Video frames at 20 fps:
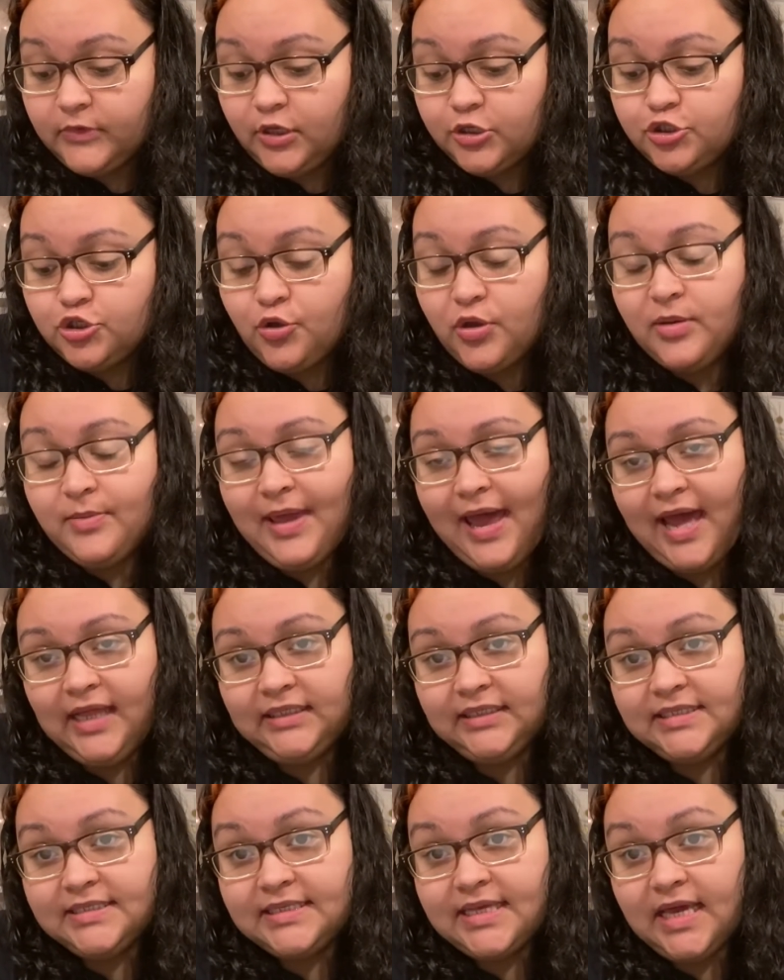So him and
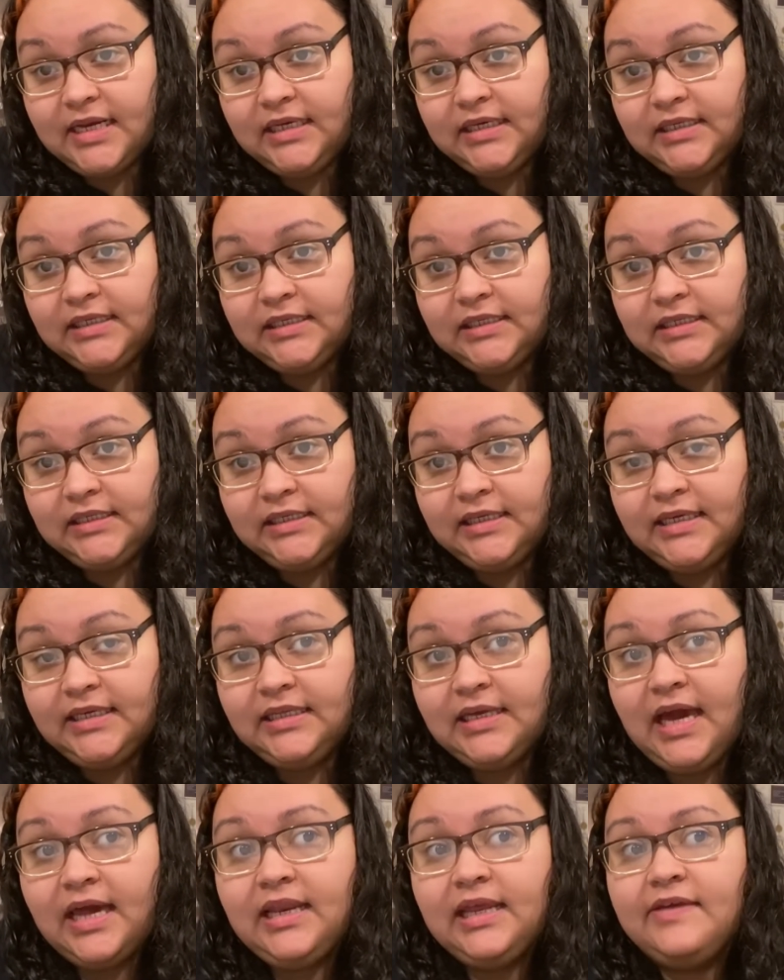Alex he
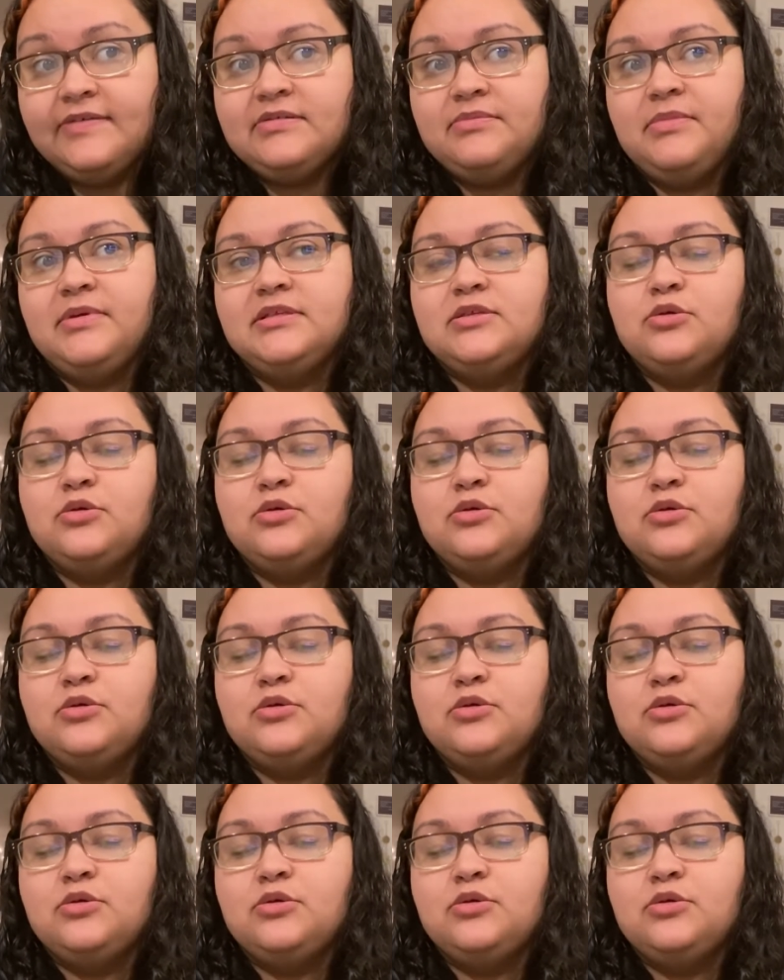gives him his